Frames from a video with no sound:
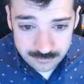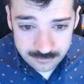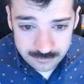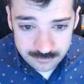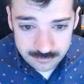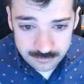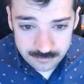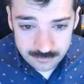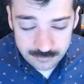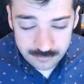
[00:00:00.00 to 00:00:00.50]

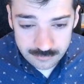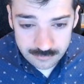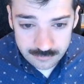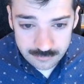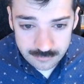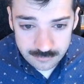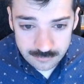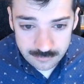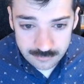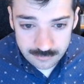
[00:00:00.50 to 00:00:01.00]

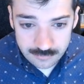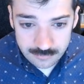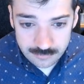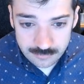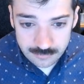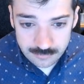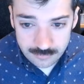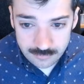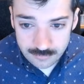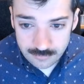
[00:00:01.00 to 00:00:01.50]

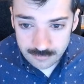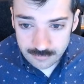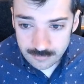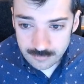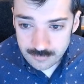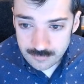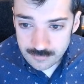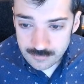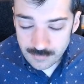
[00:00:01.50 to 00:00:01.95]
No one is speaking in this clip.